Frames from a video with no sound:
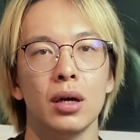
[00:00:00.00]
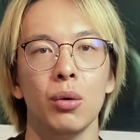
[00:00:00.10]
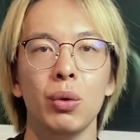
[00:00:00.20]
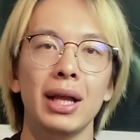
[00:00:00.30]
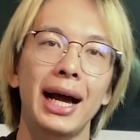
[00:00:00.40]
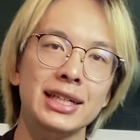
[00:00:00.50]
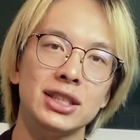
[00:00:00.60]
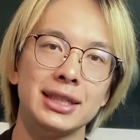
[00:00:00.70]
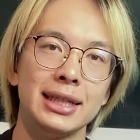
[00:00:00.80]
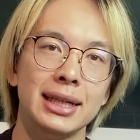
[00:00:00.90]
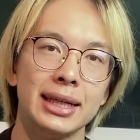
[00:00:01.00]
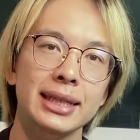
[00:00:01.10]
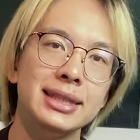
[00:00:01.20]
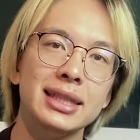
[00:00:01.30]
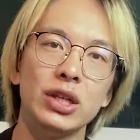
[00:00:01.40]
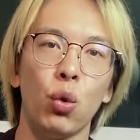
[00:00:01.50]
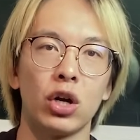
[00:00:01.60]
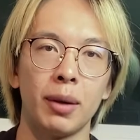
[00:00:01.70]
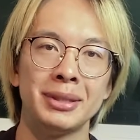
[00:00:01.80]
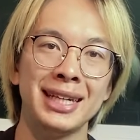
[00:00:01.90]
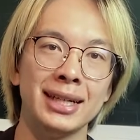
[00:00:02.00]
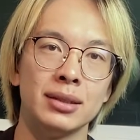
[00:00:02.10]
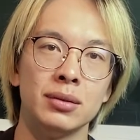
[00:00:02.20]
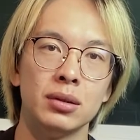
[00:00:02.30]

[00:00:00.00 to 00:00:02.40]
Well, actually, it's in the order I presented.